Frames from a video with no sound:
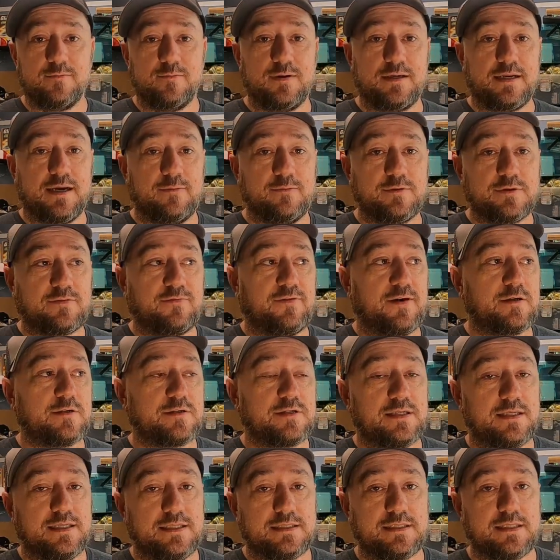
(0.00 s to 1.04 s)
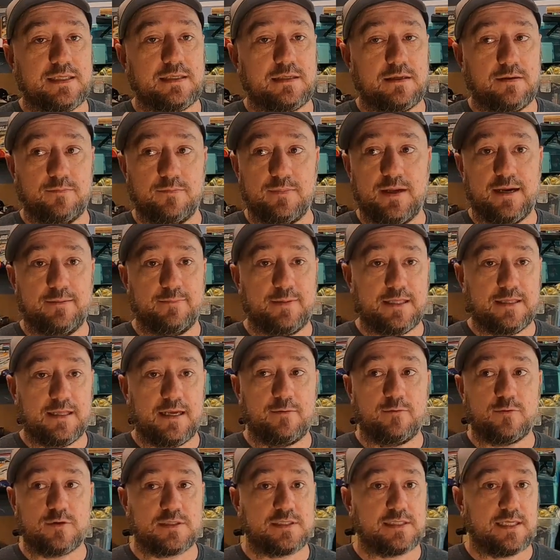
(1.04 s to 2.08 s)
when I was first listing them. I mean, they
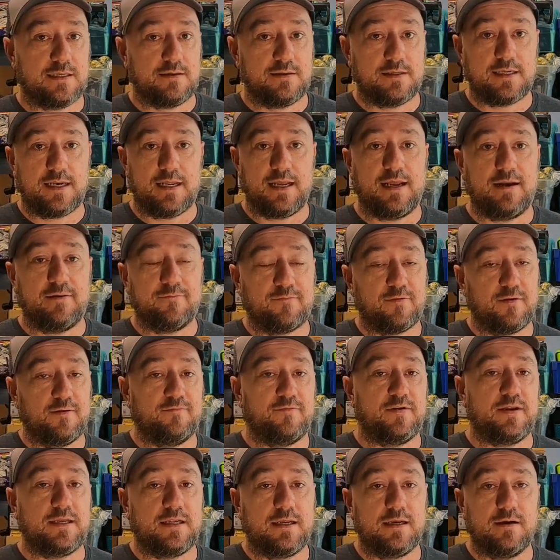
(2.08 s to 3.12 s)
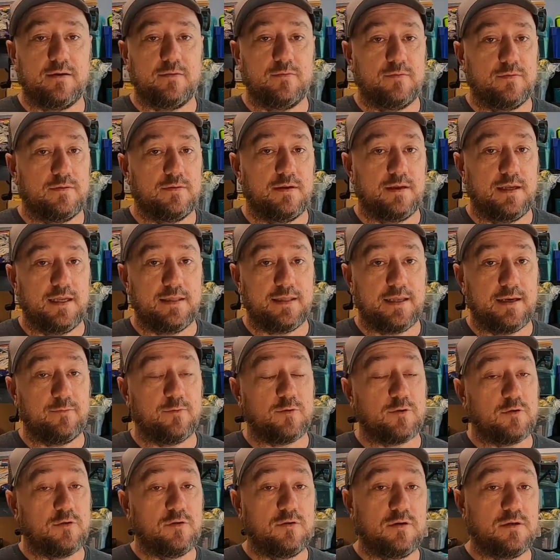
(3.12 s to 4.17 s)
were selling every video and they
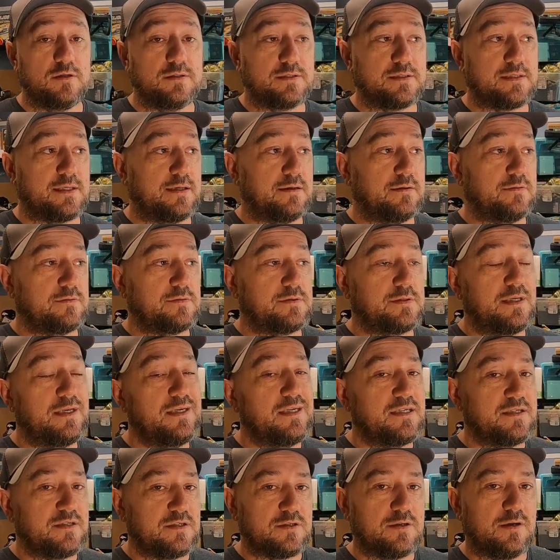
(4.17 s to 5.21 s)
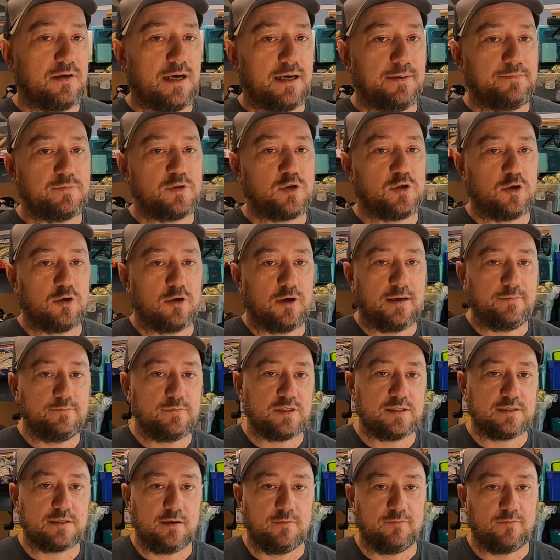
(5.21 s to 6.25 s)
were good sales. So I'm sure I'm
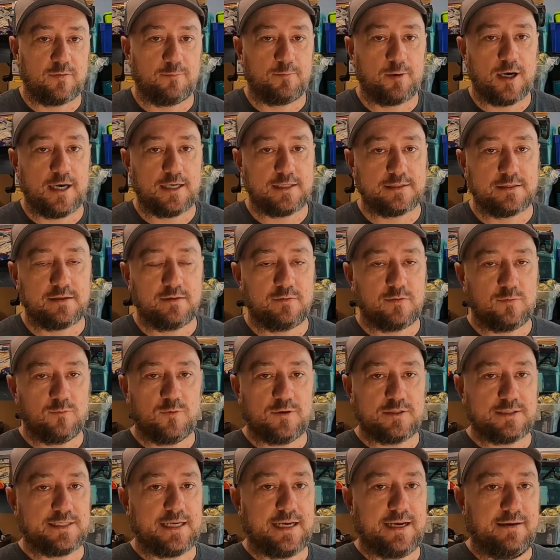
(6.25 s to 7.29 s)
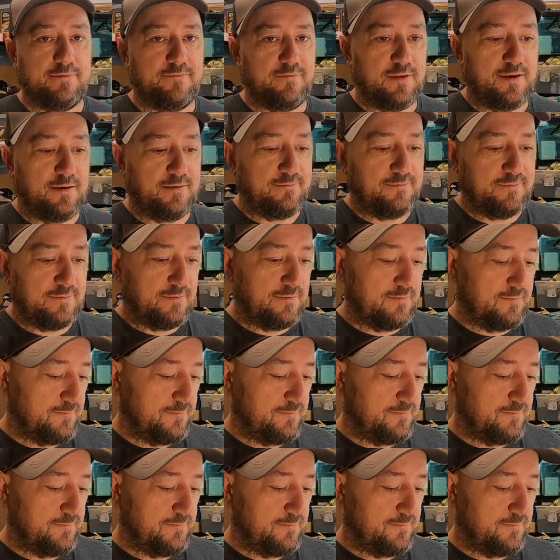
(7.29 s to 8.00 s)
just overpriced on the ones I have left.